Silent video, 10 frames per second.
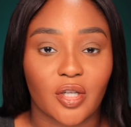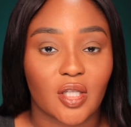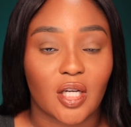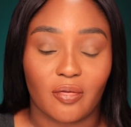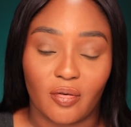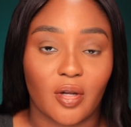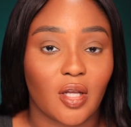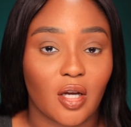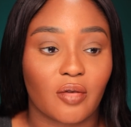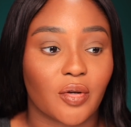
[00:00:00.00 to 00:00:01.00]
definitely
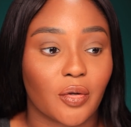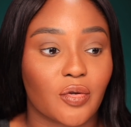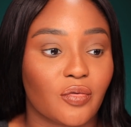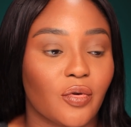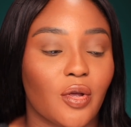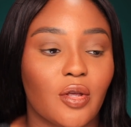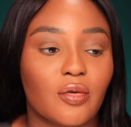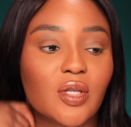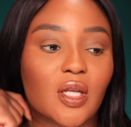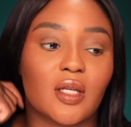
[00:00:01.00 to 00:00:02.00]
cover those before you
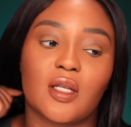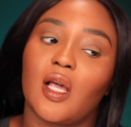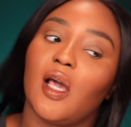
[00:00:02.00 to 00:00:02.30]
use this.